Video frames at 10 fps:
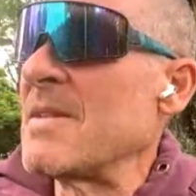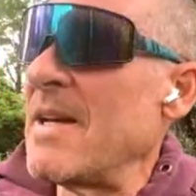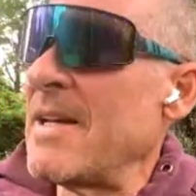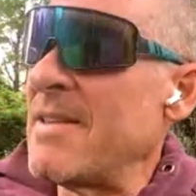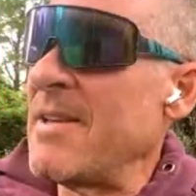
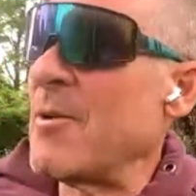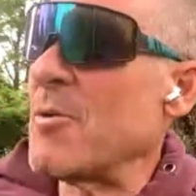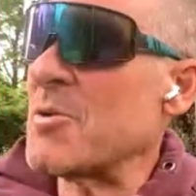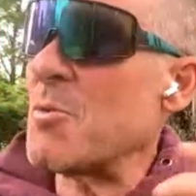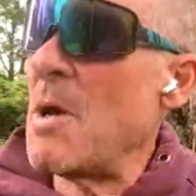like the
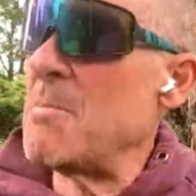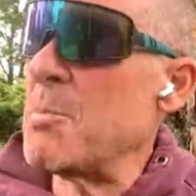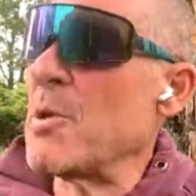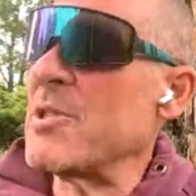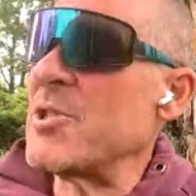Eros
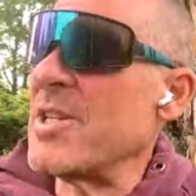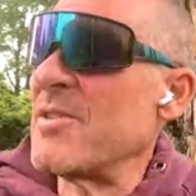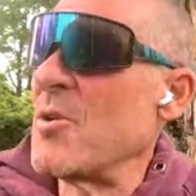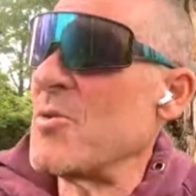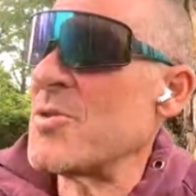web,
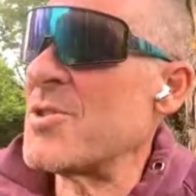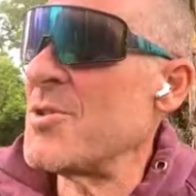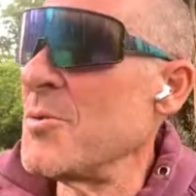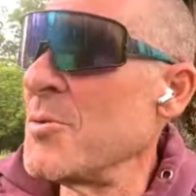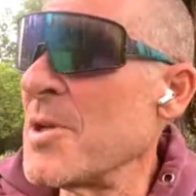bridging those
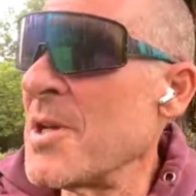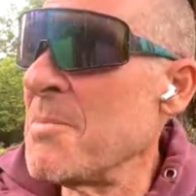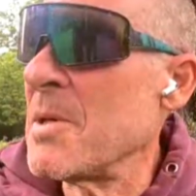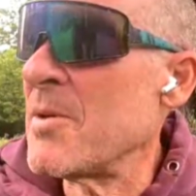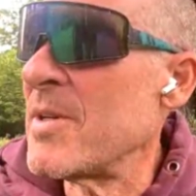two
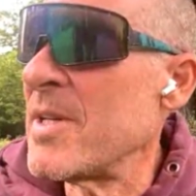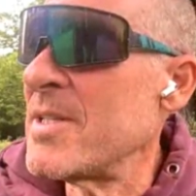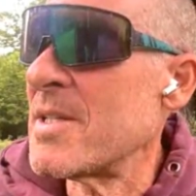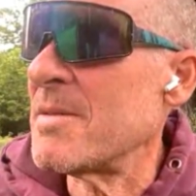communities.